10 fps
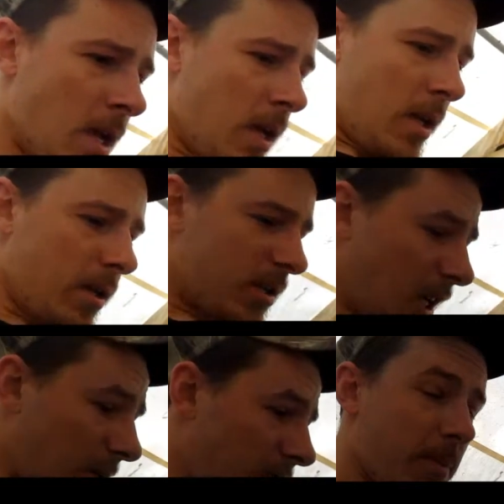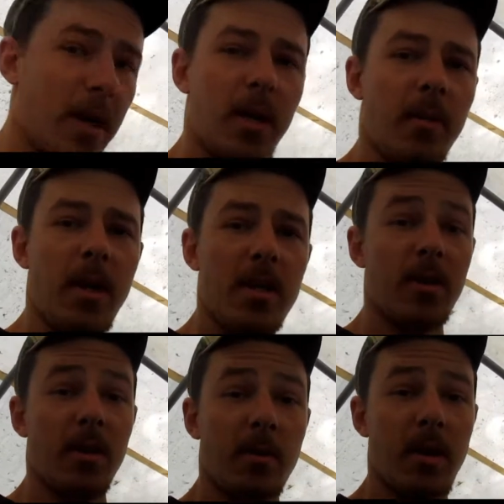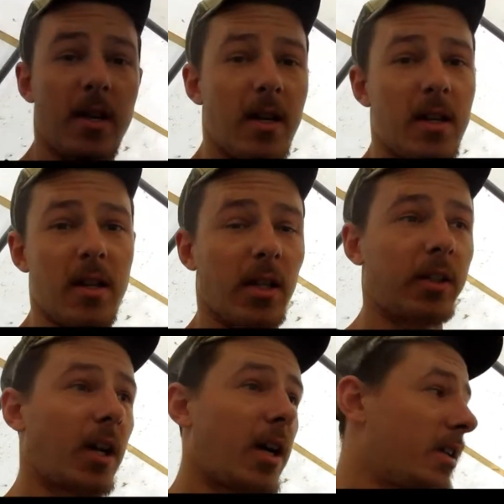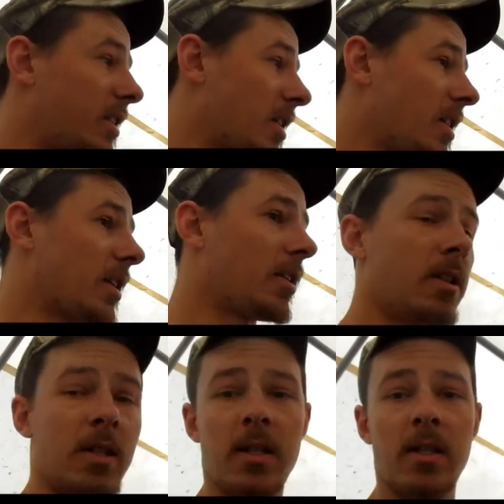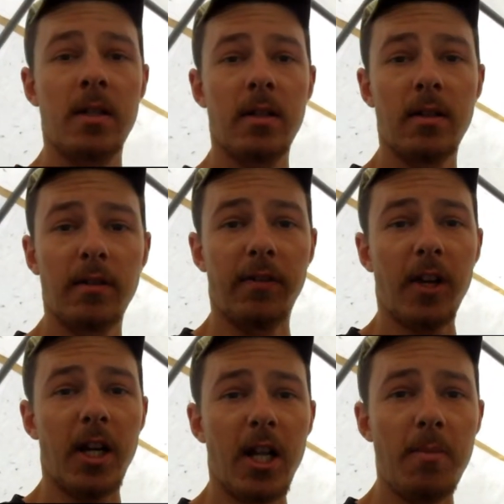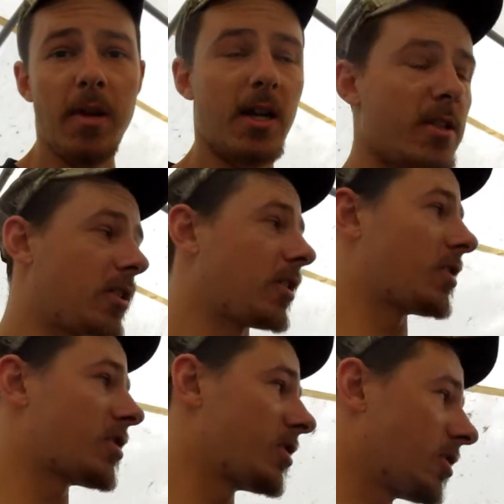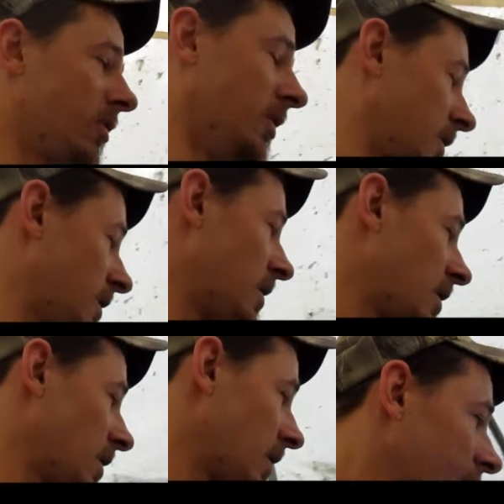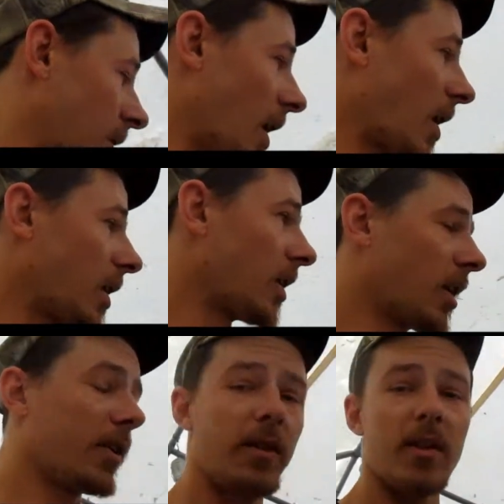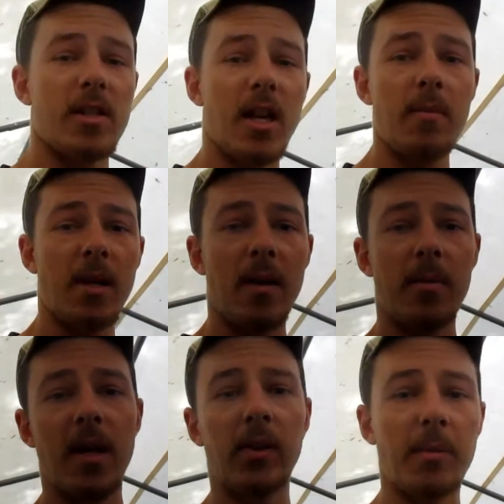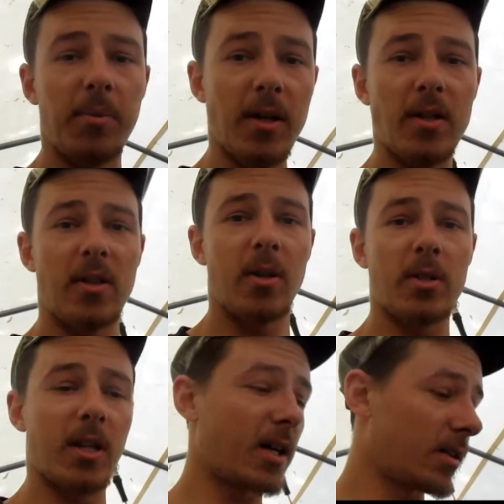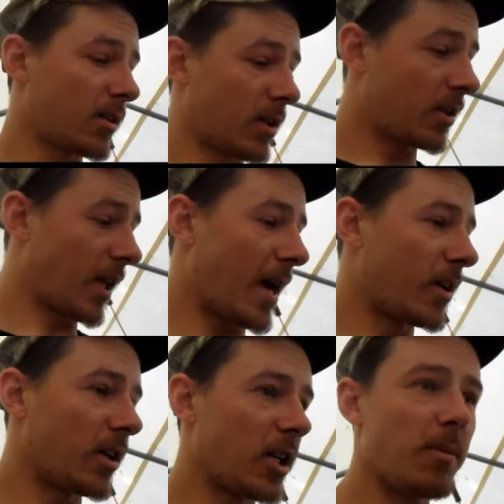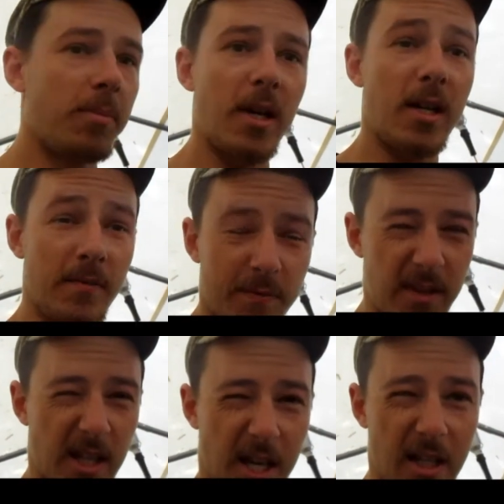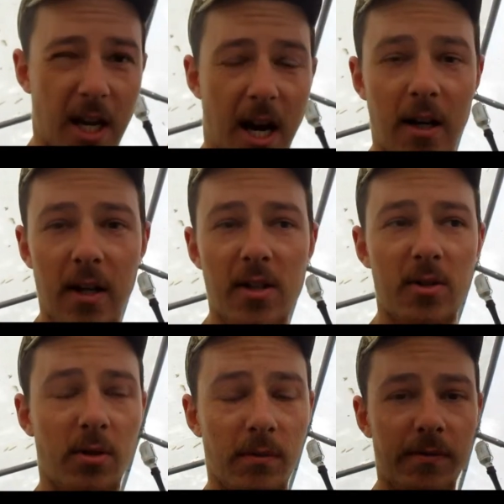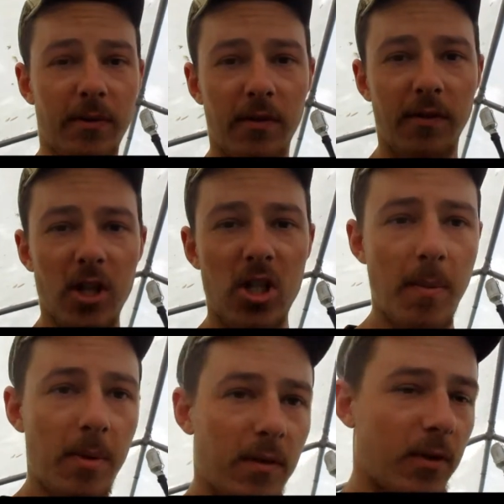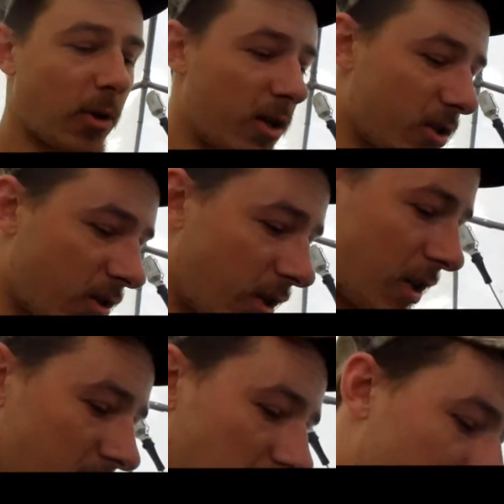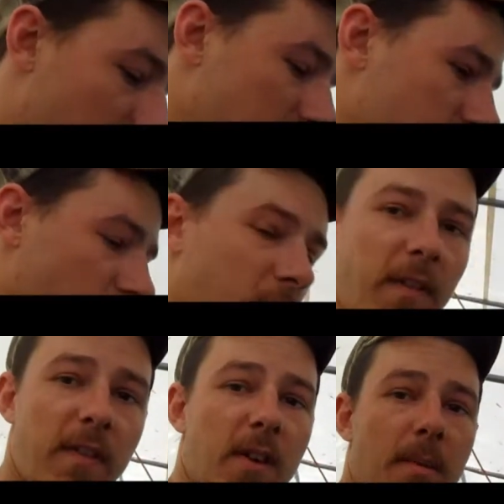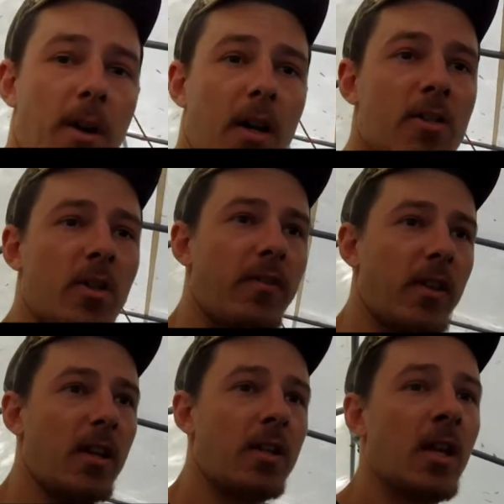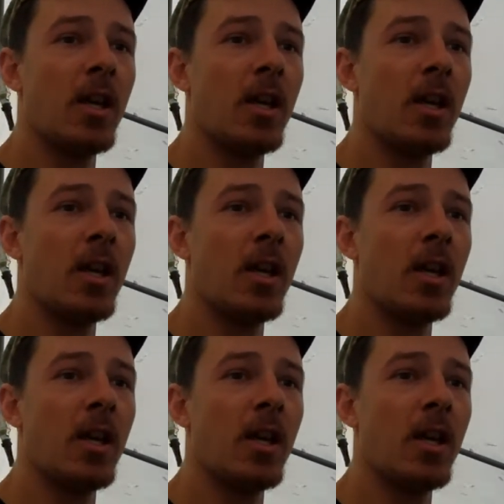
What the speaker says: there's got to be a better way, so I went and looked on friggin' eBay's there, so I got on there, and the same damn kit that Princess Auto's got, had it on eBay in Canada, so free shipping of course already, and then there's only like 50 bucks, so I figured